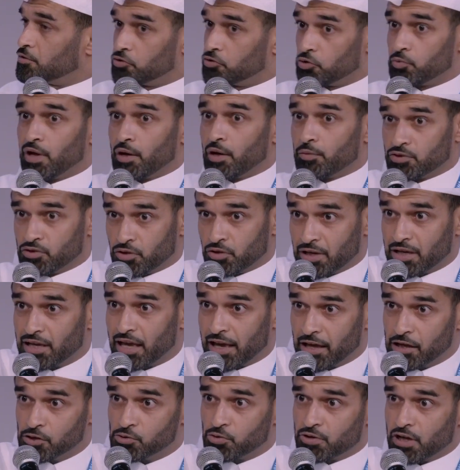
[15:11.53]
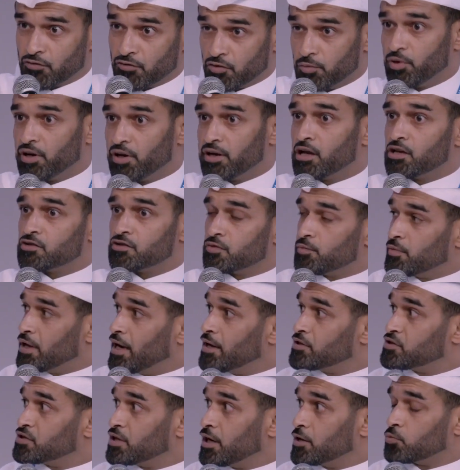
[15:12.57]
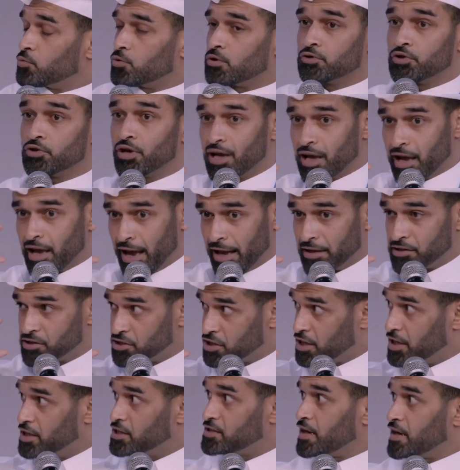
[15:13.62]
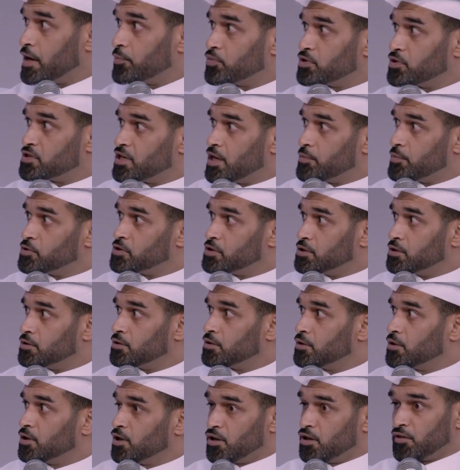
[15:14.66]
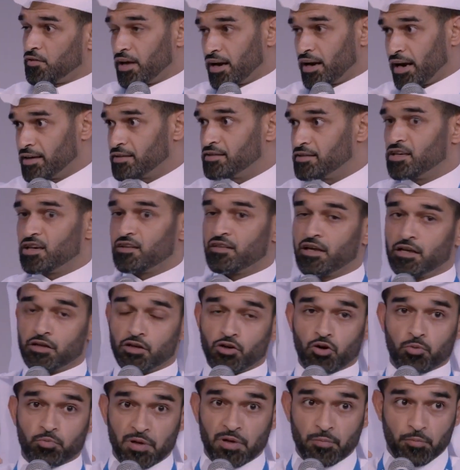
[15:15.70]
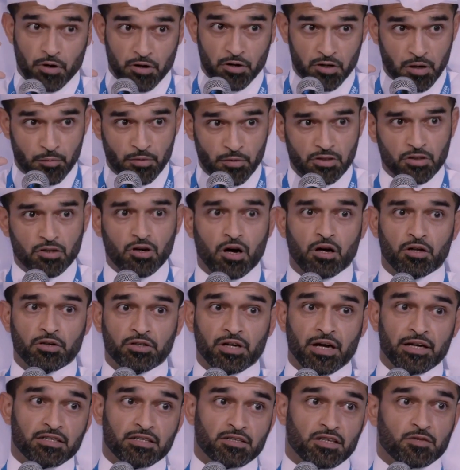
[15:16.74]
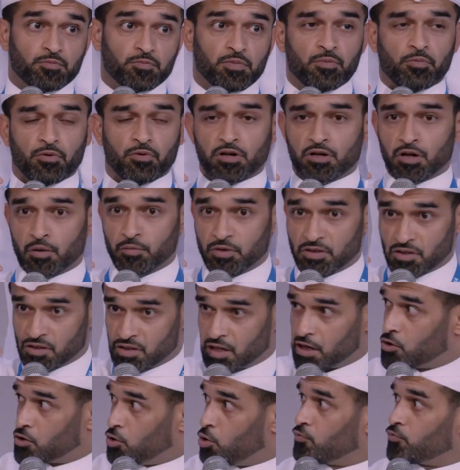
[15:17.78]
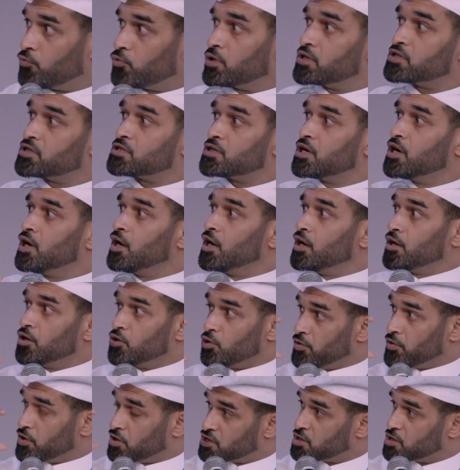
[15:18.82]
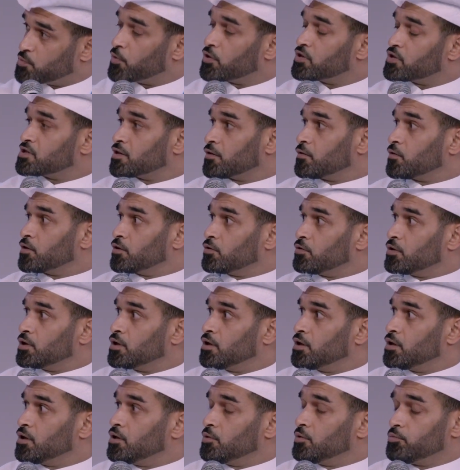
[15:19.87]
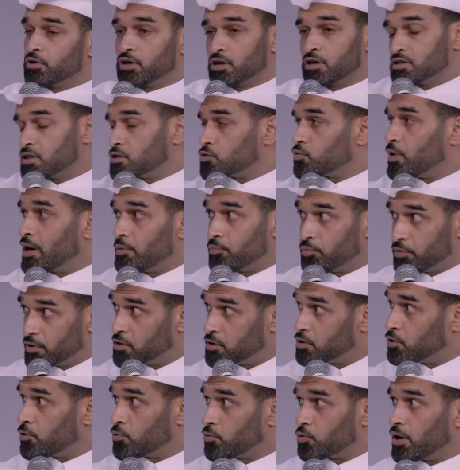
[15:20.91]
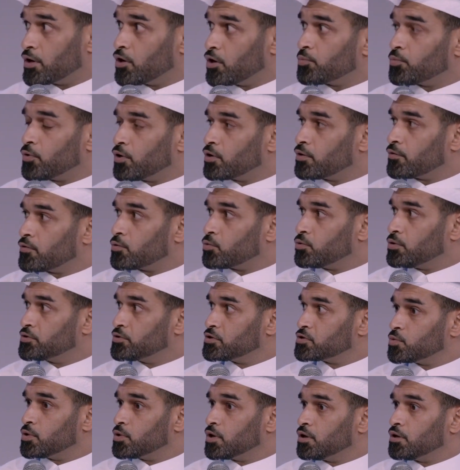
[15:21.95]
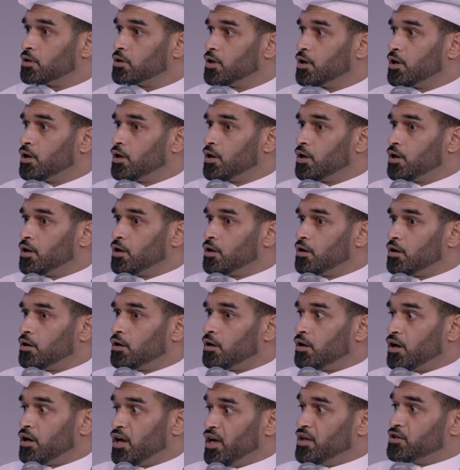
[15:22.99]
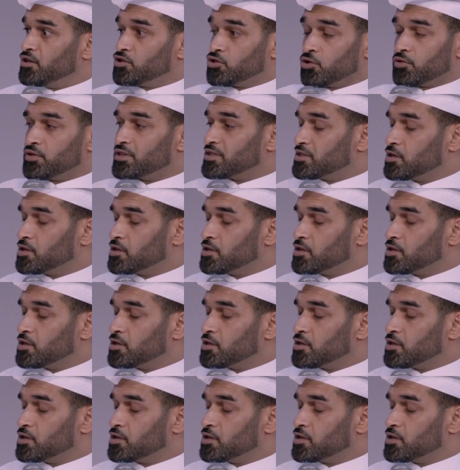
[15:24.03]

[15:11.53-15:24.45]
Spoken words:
to be able to engage with everybody else from the outside world and change that perception. That idea that, people are coming to colonize us, people are coming to take over us, the conspiracy theory. Because it's rampant, throughout our part of the world as well. So the